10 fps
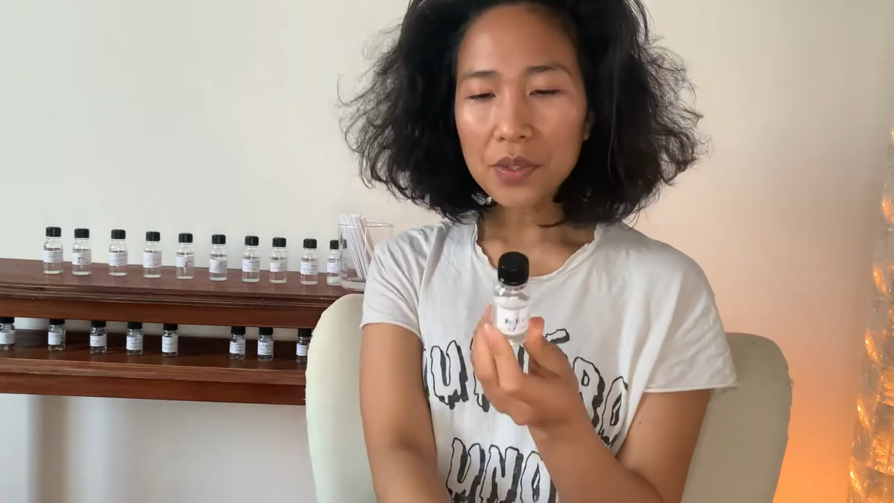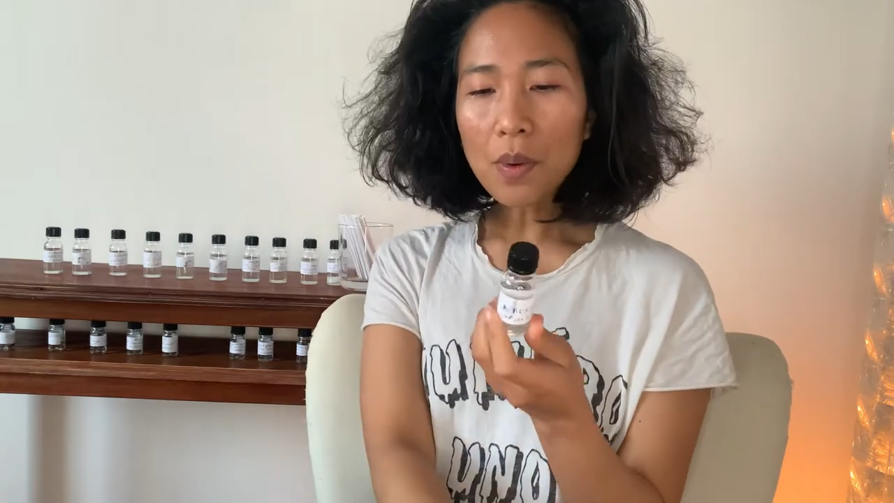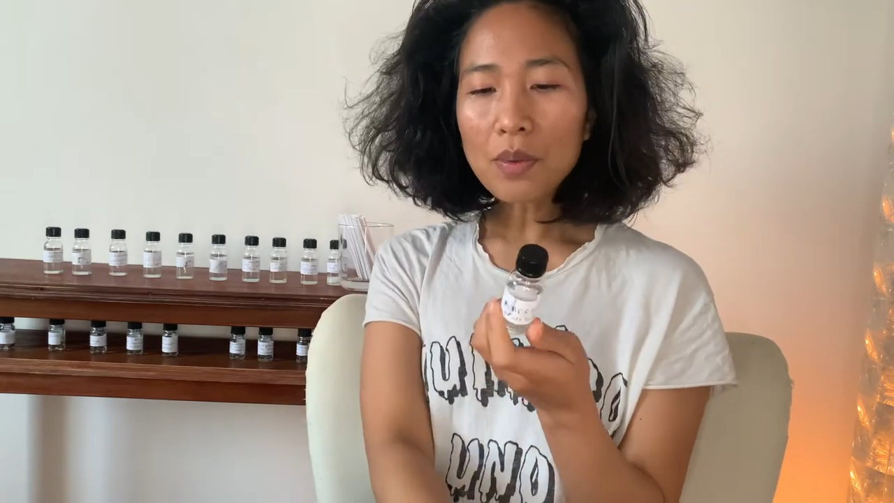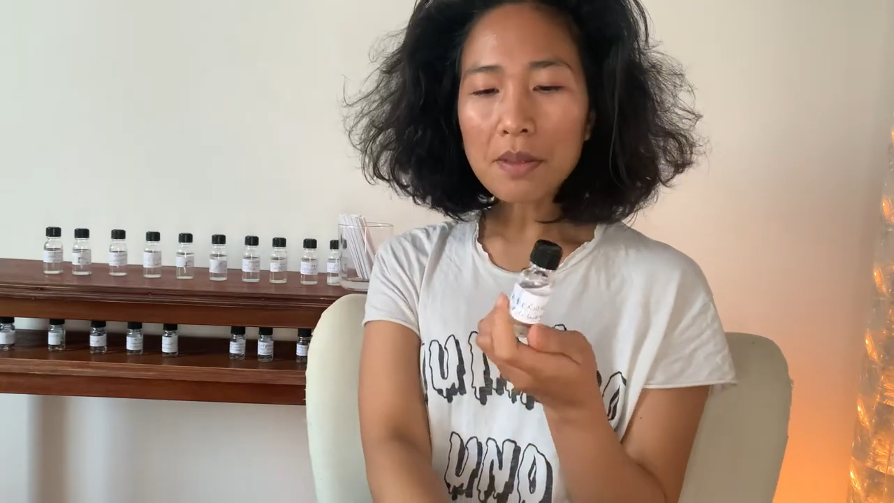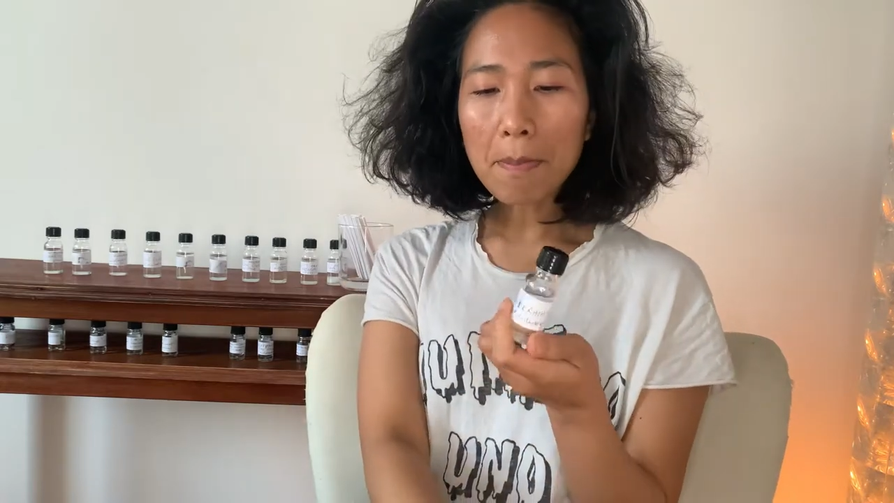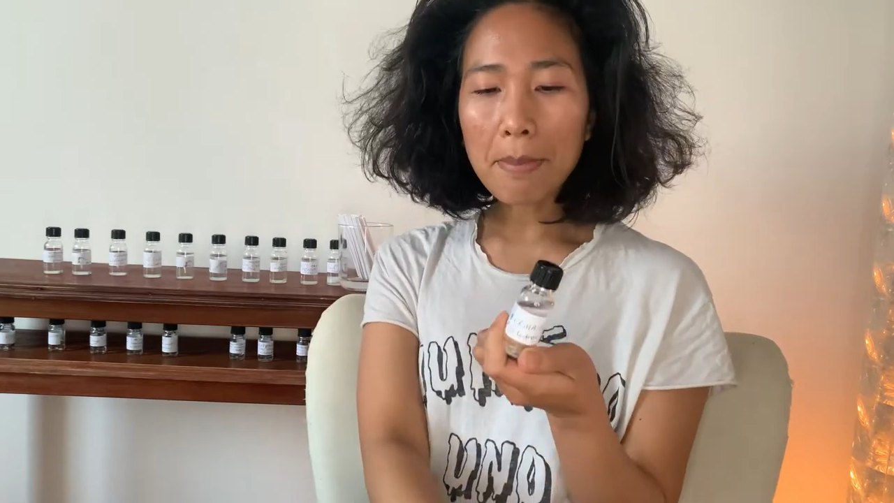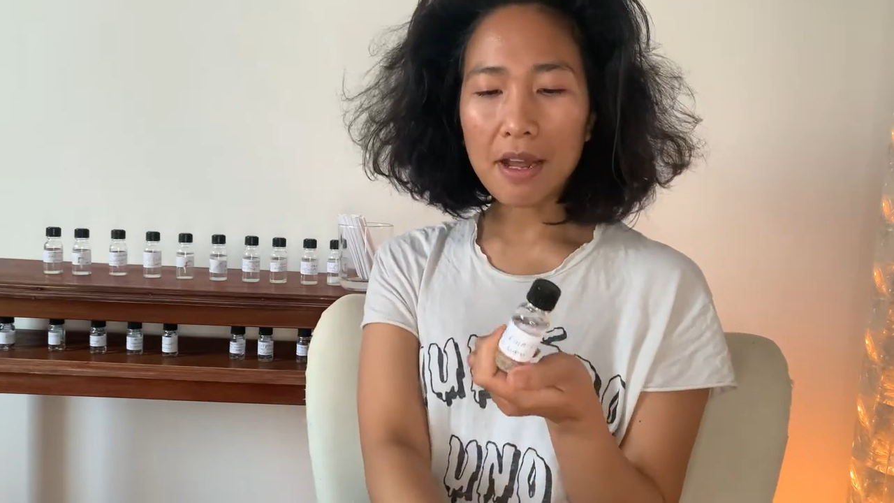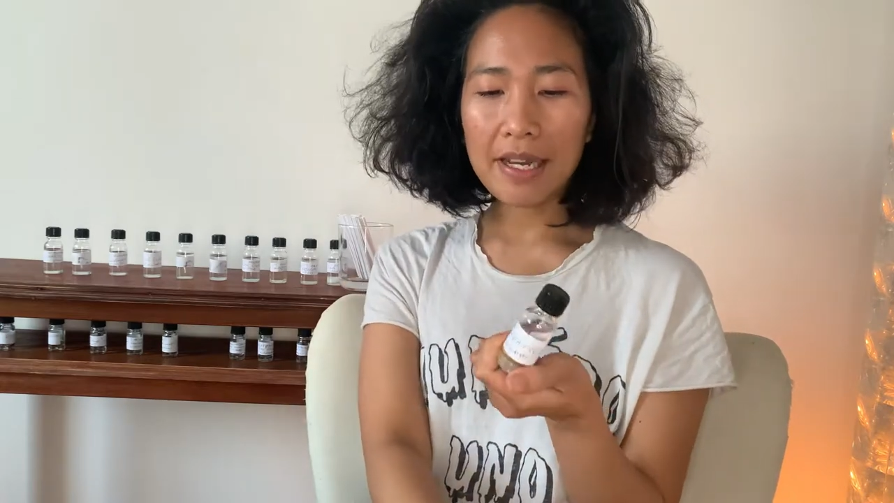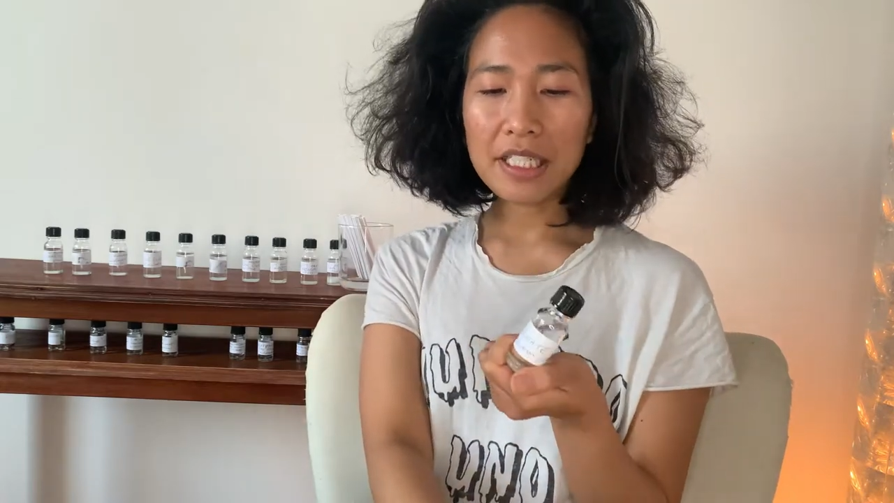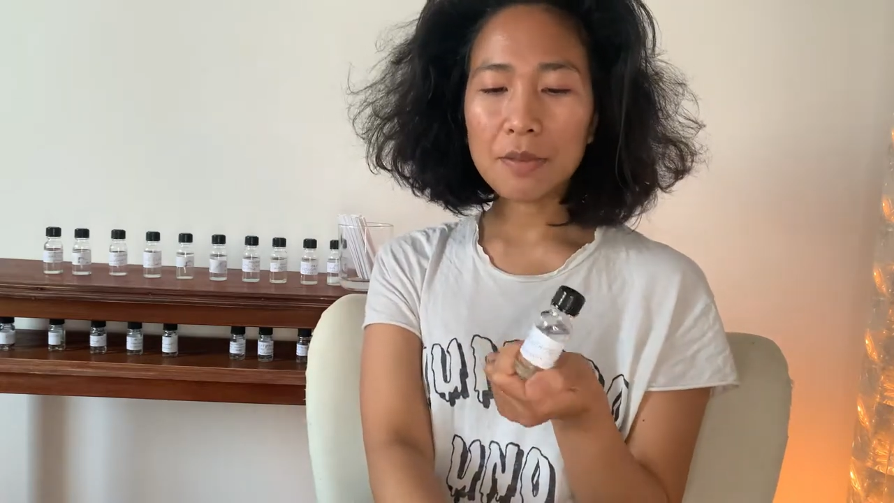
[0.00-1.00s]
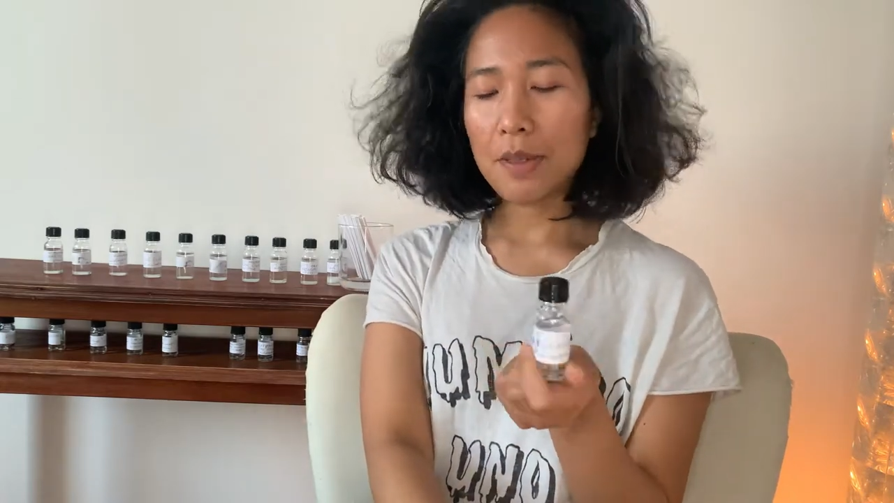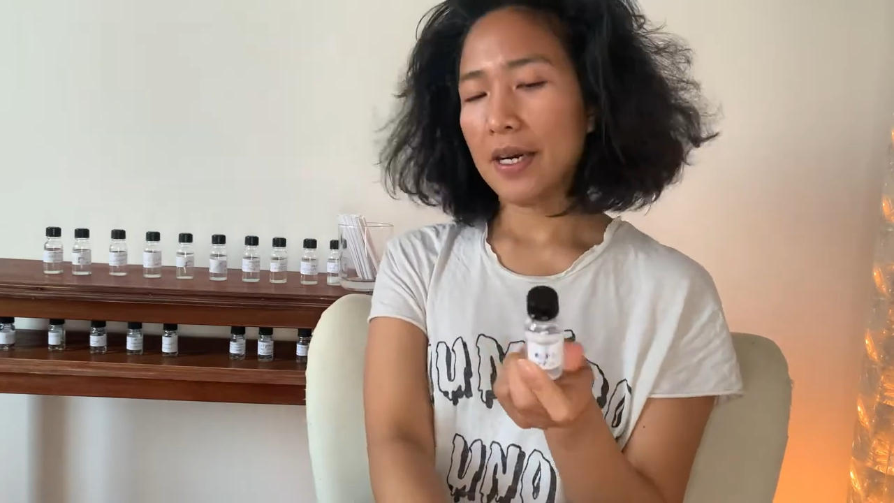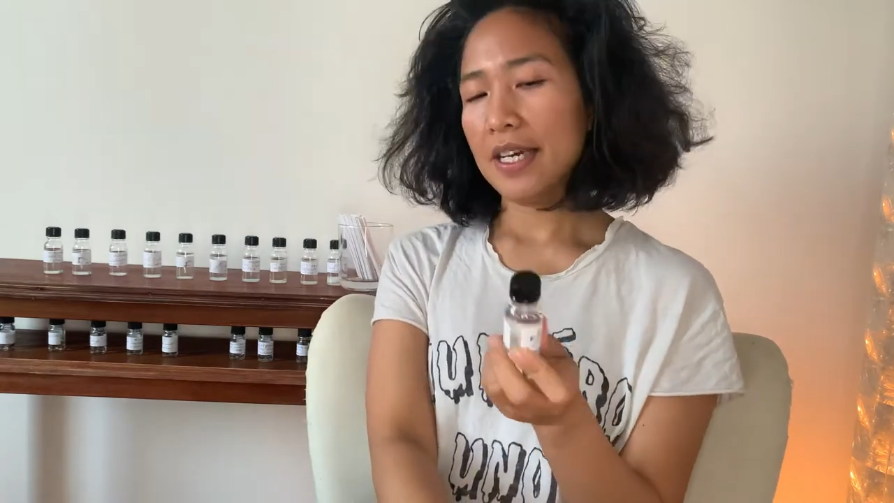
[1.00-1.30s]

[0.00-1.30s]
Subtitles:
one was a blind buy.